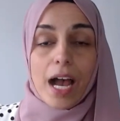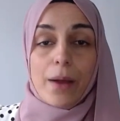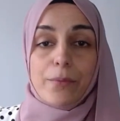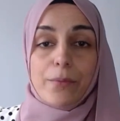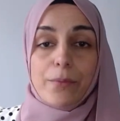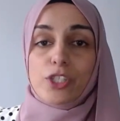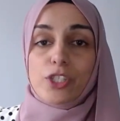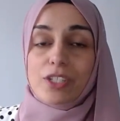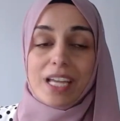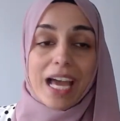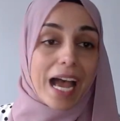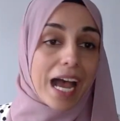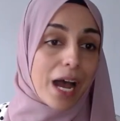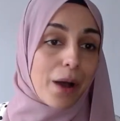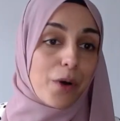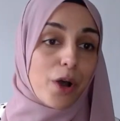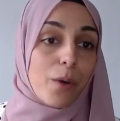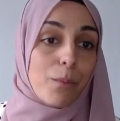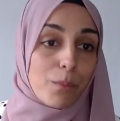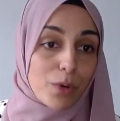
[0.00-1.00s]
Just go to
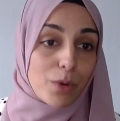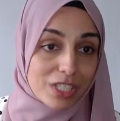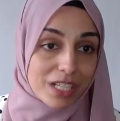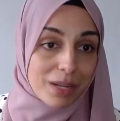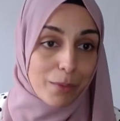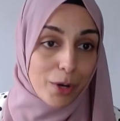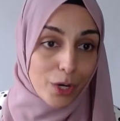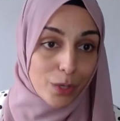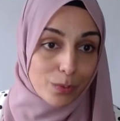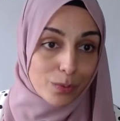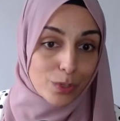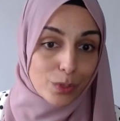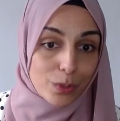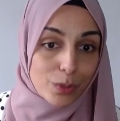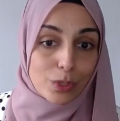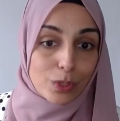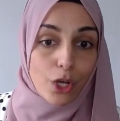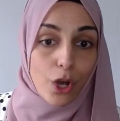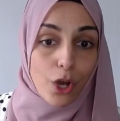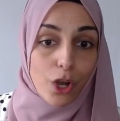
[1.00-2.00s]

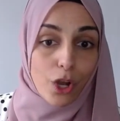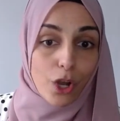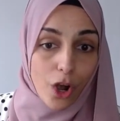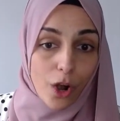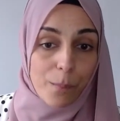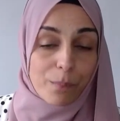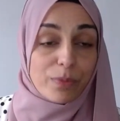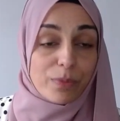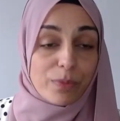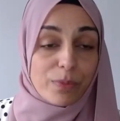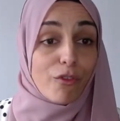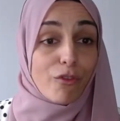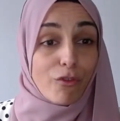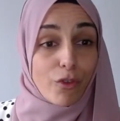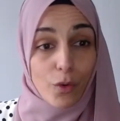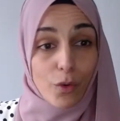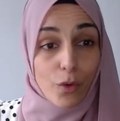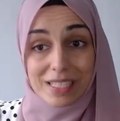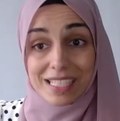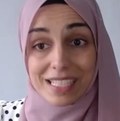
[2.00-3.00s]

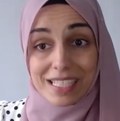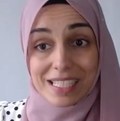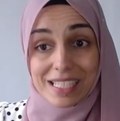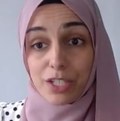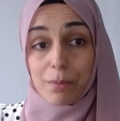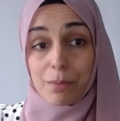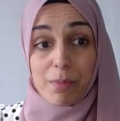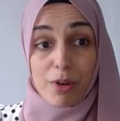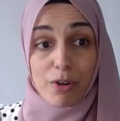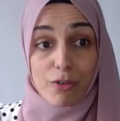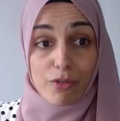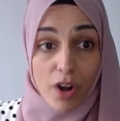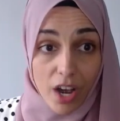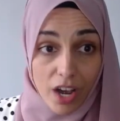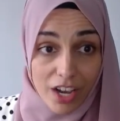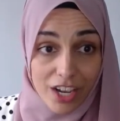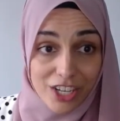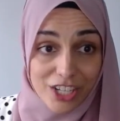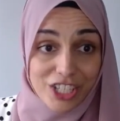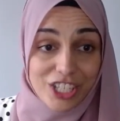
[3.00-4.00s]

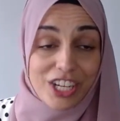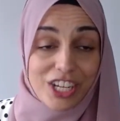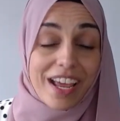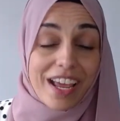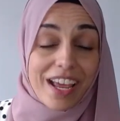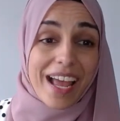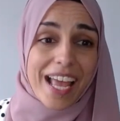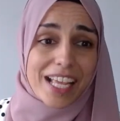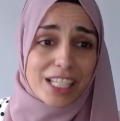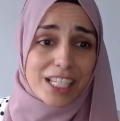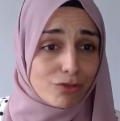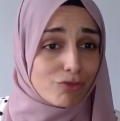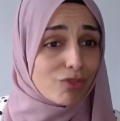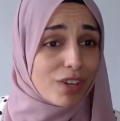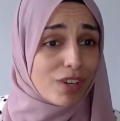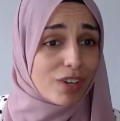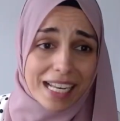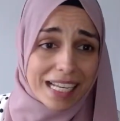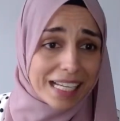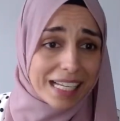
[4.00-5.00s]
ourmuslimhomeschool.com/Mirage. It's a
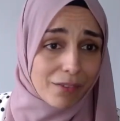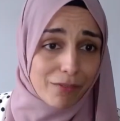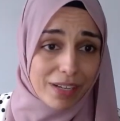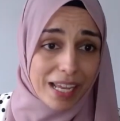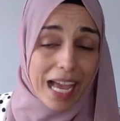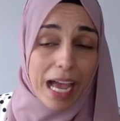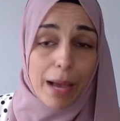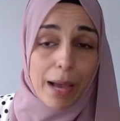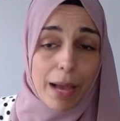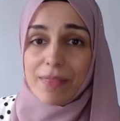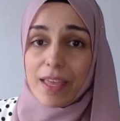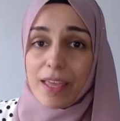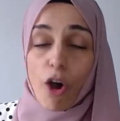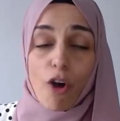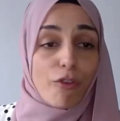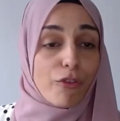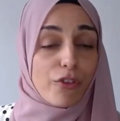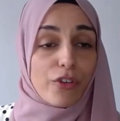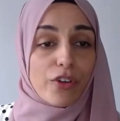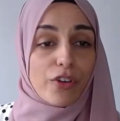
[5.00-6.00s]
really lovely app and they
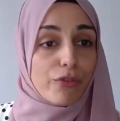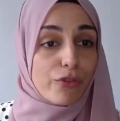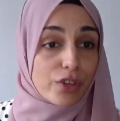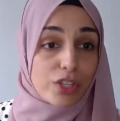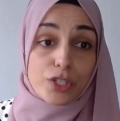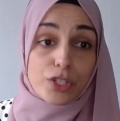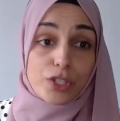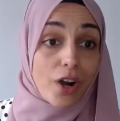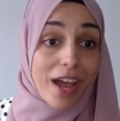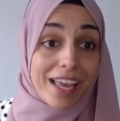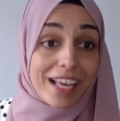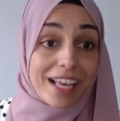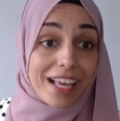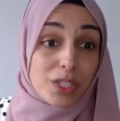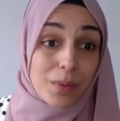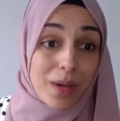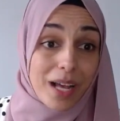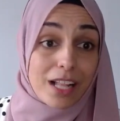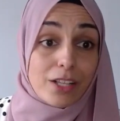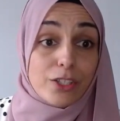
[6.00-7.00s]
offer a free trial
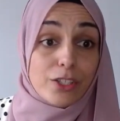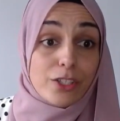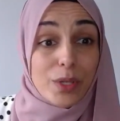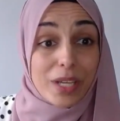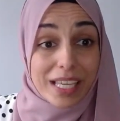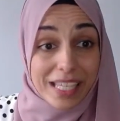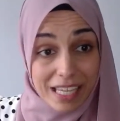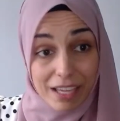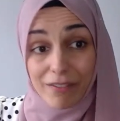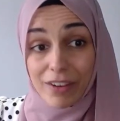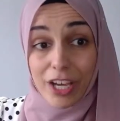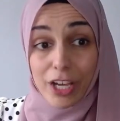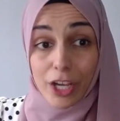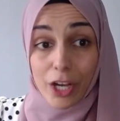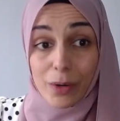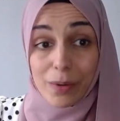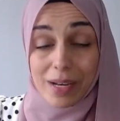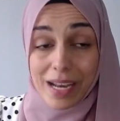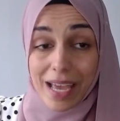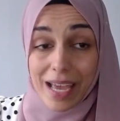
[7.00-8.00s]
as well. So you can give it a
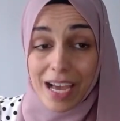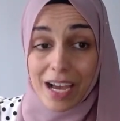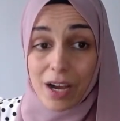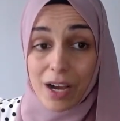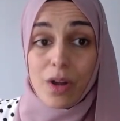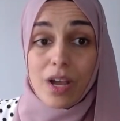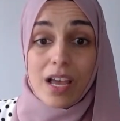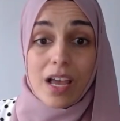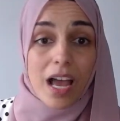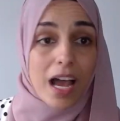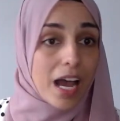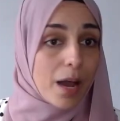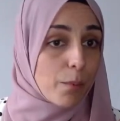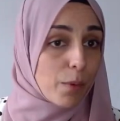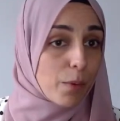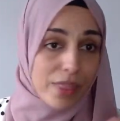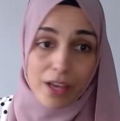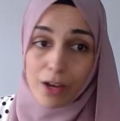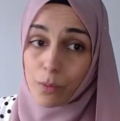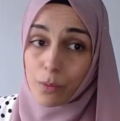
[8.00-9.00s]
go now
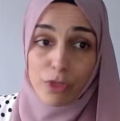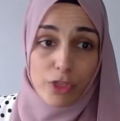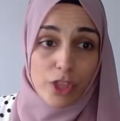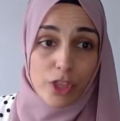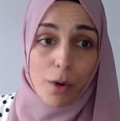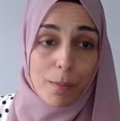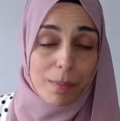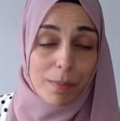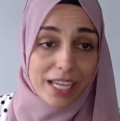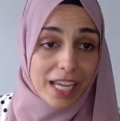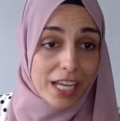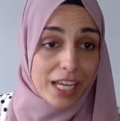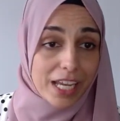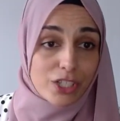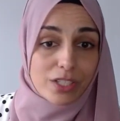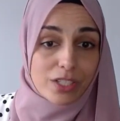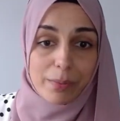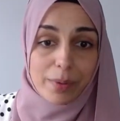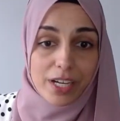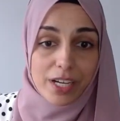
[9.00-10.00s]
with no obligation
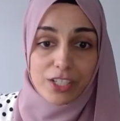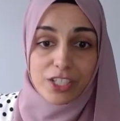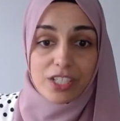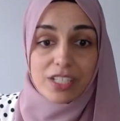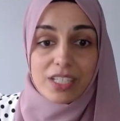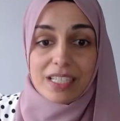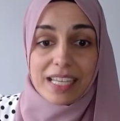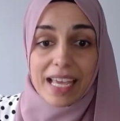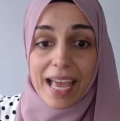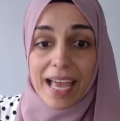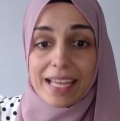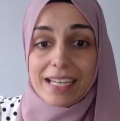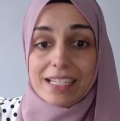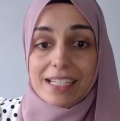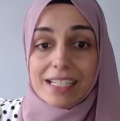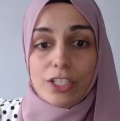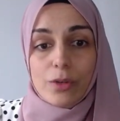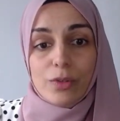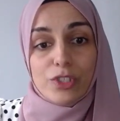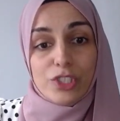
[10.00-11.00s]
to purchase at the end.
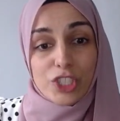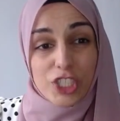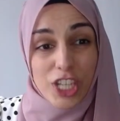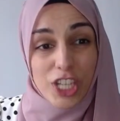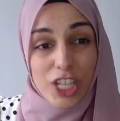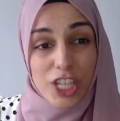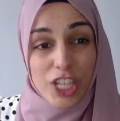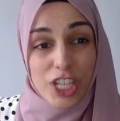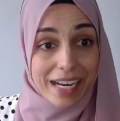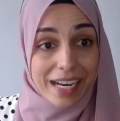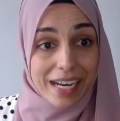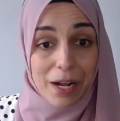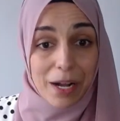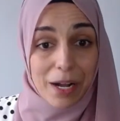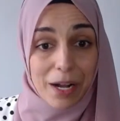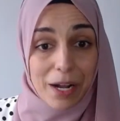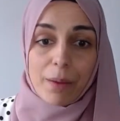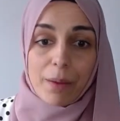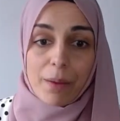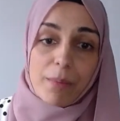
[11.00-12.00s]
So check that out,
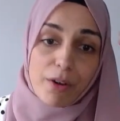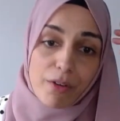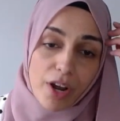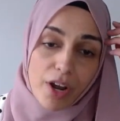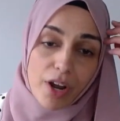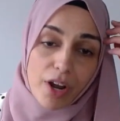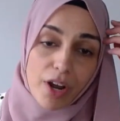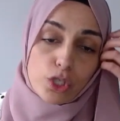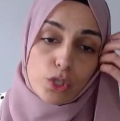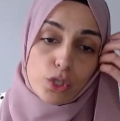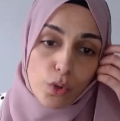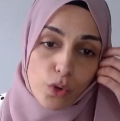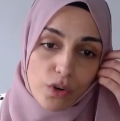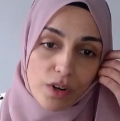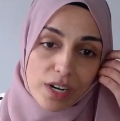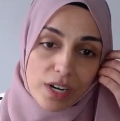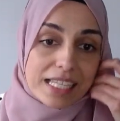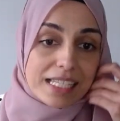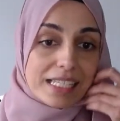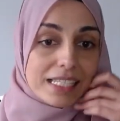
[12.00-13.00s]
Mirage
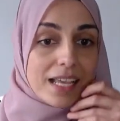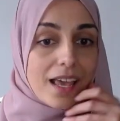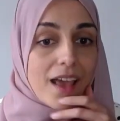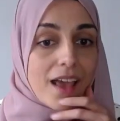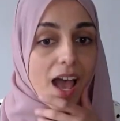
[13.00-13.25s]
Stories.